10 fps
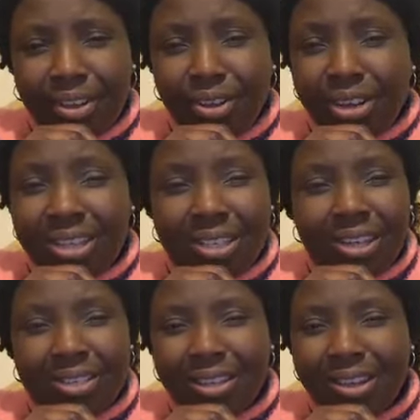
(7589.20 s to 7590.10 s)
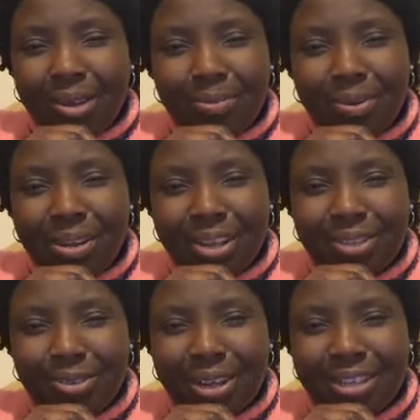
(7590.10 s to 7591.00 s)
God has answered our
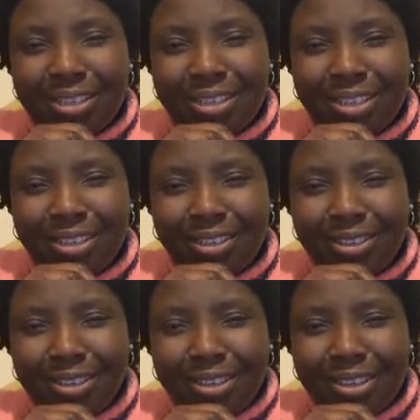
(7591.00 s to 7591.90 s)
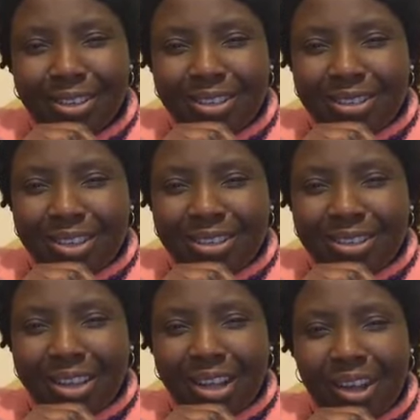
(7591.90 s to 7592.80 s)
prayers. You can tell.
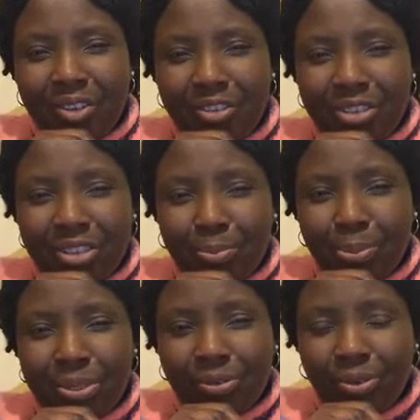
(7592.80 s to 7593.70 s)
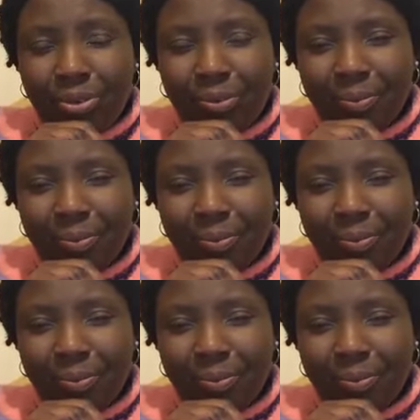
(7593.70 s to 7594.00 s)
Sister Carol feels peaceful.